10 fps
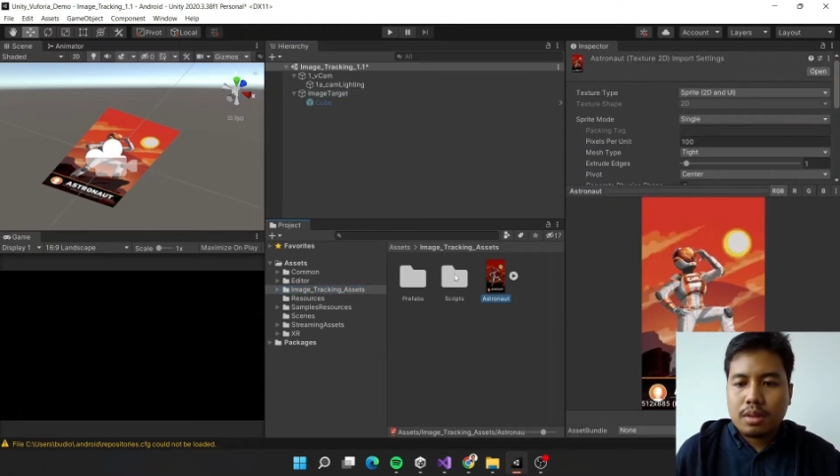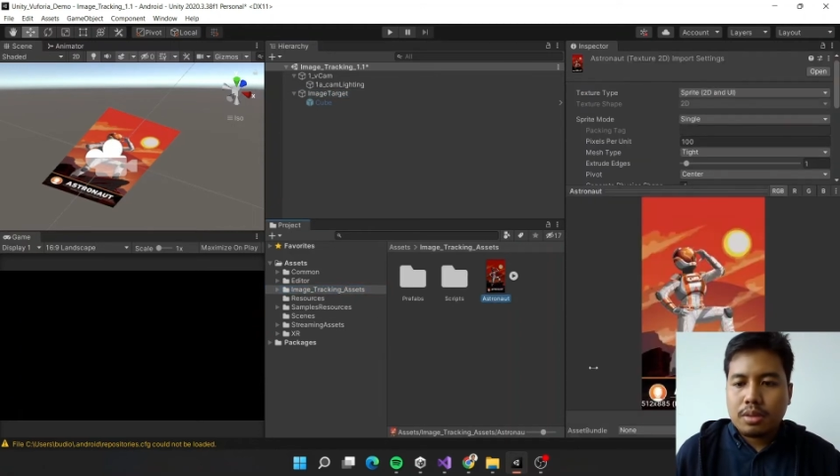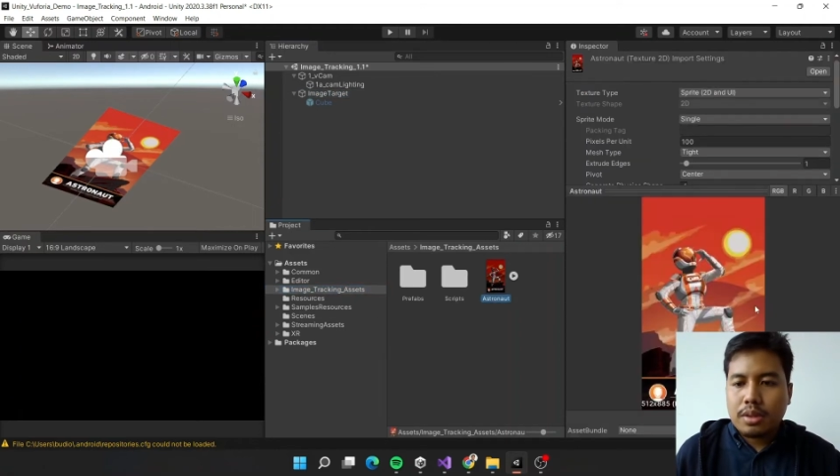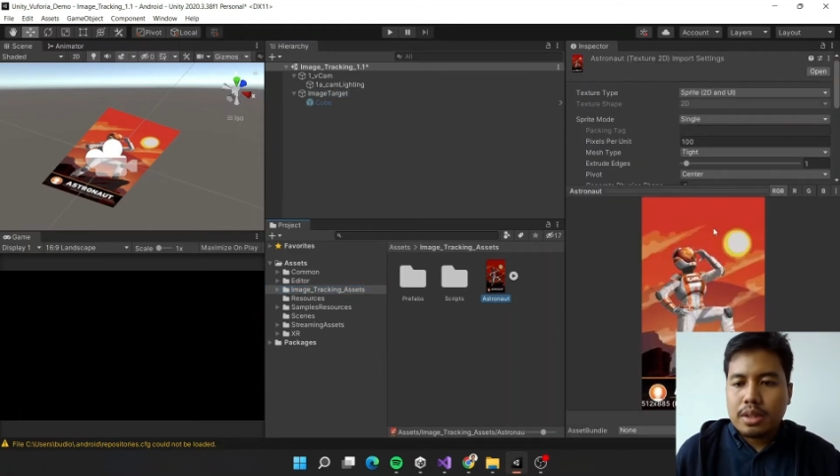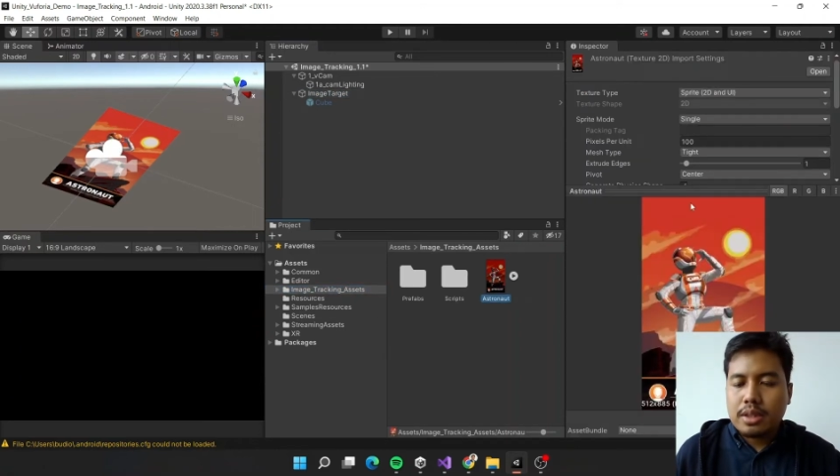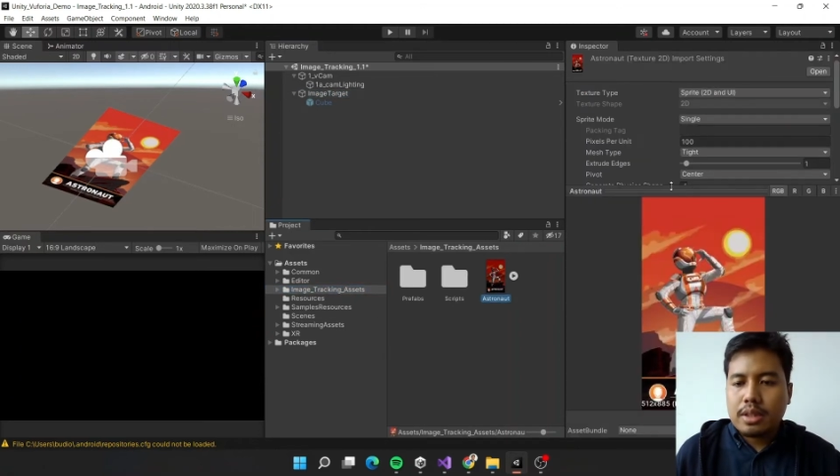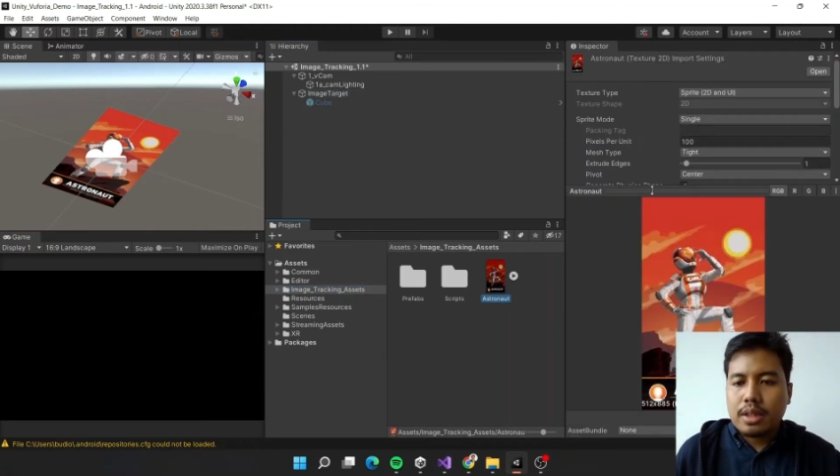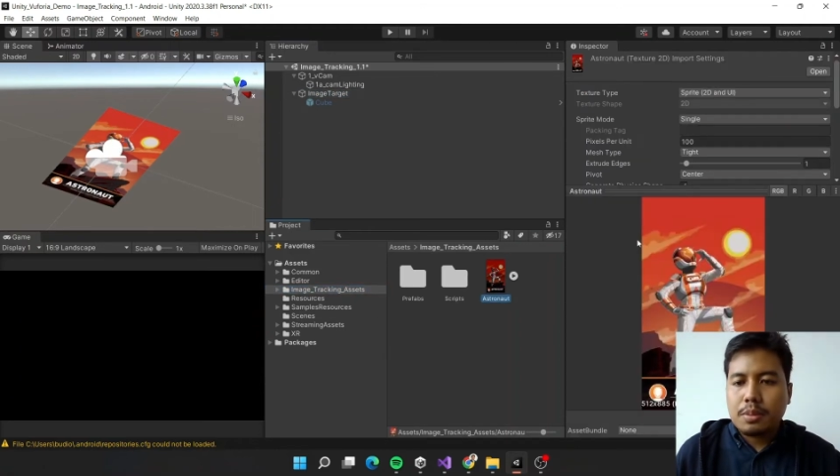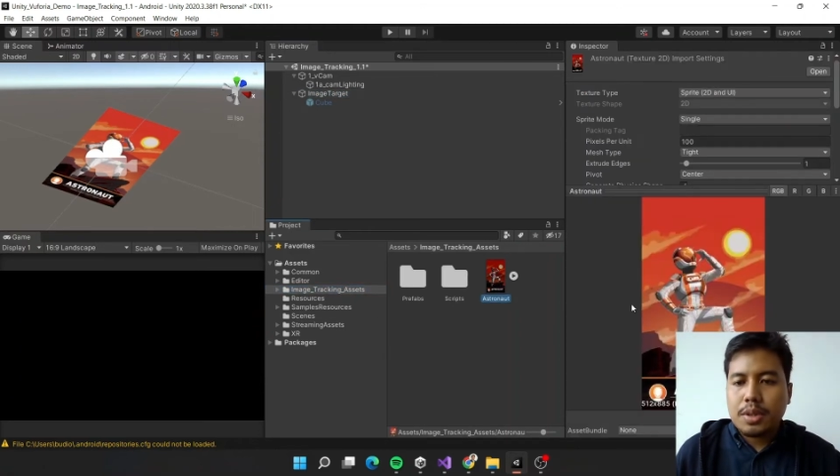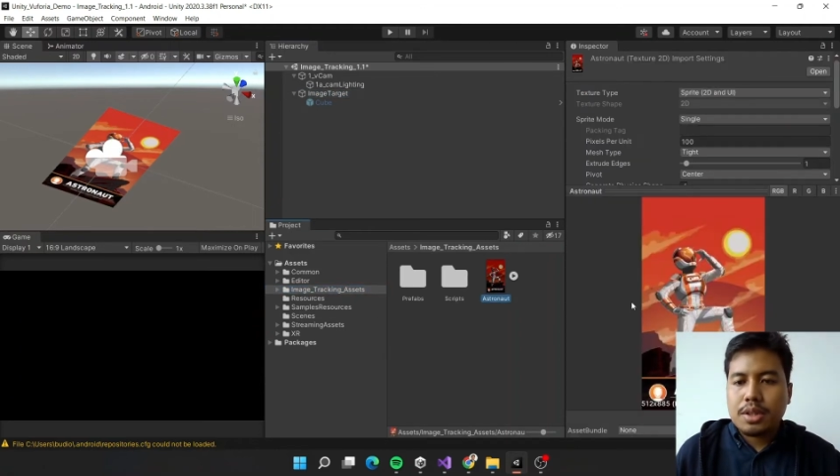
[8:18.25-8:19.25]
So this is
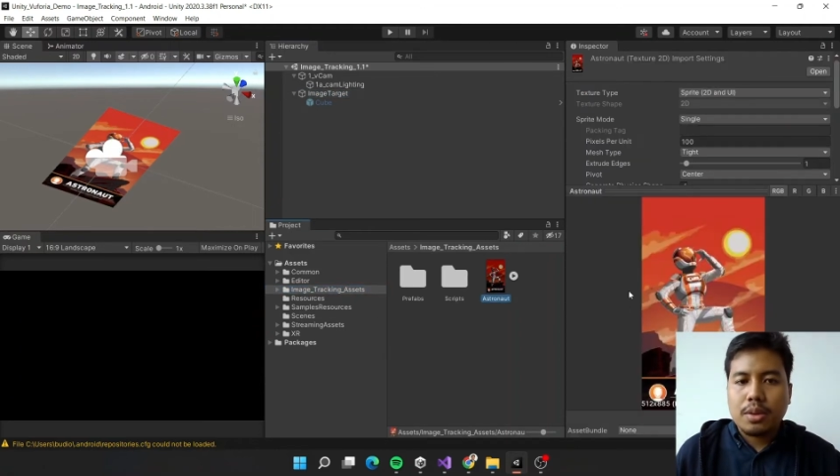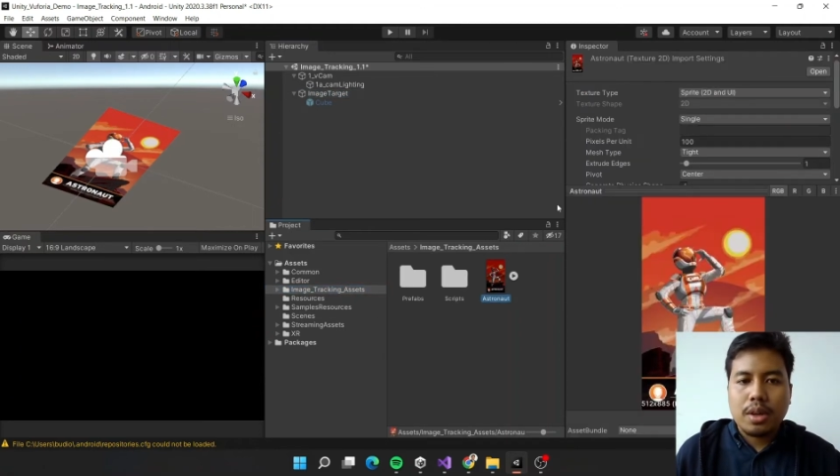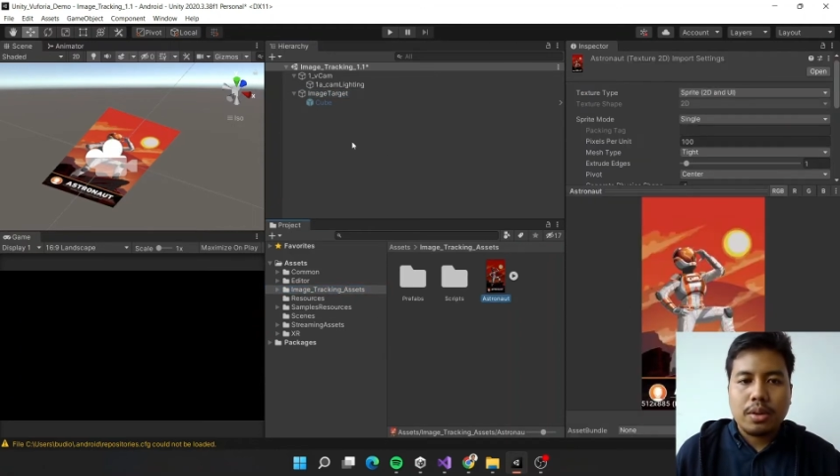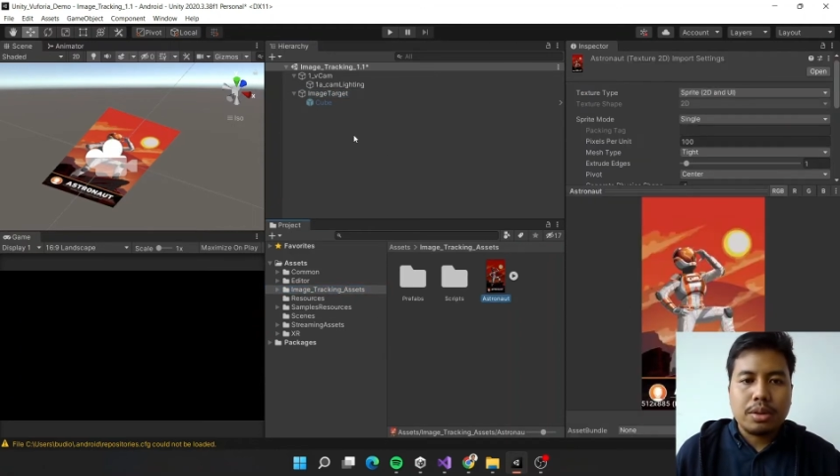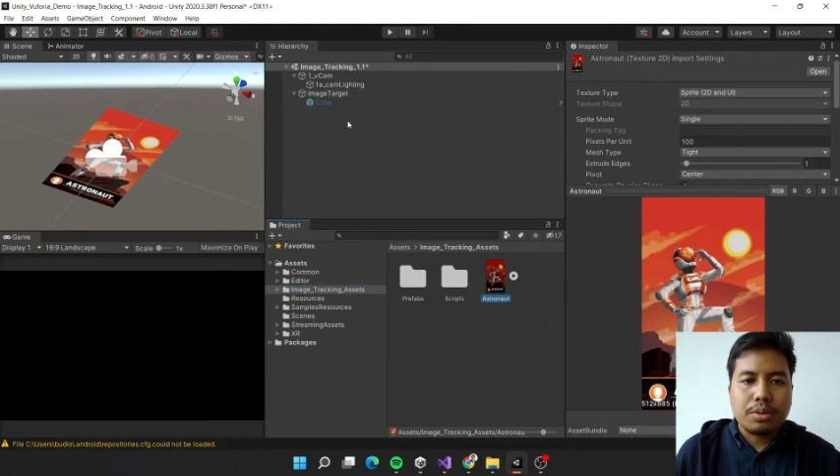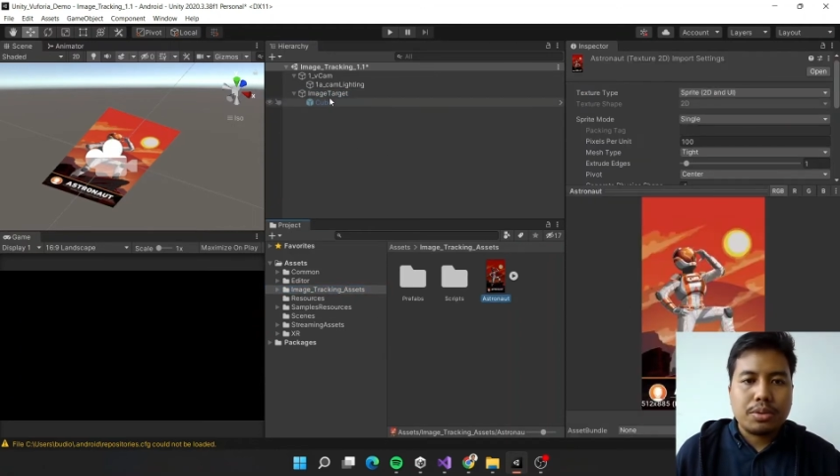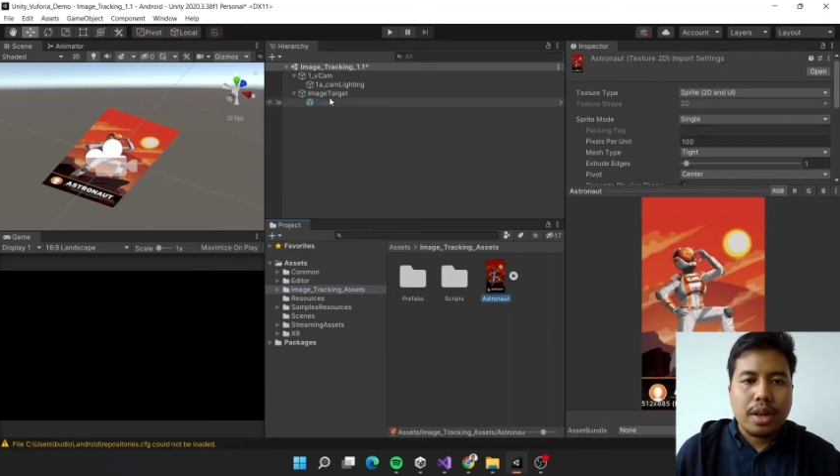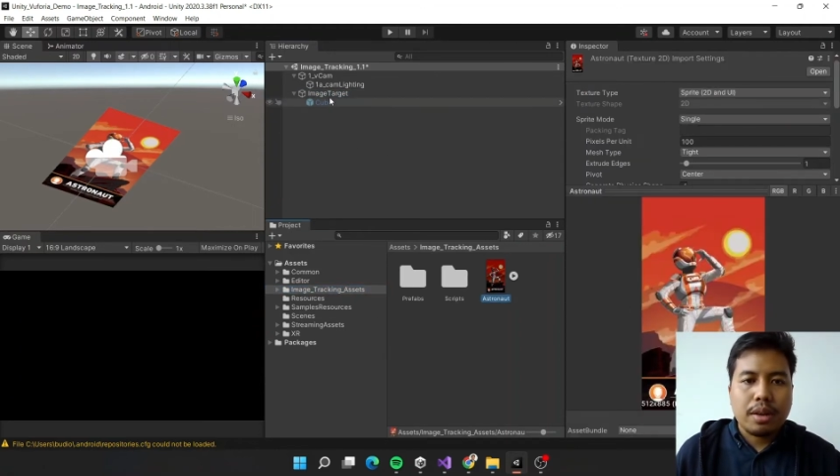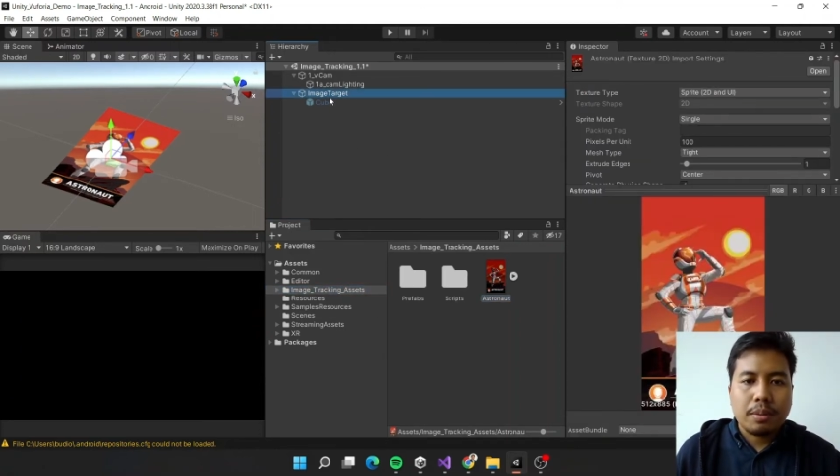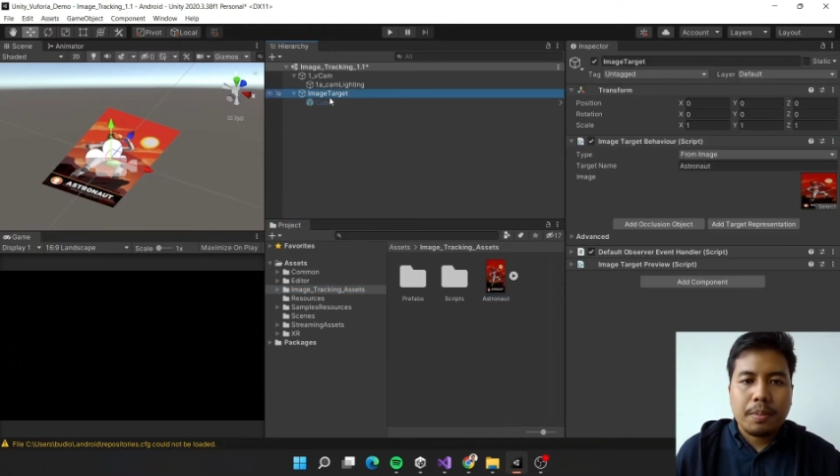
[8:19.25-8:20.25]
the image that we are going to track,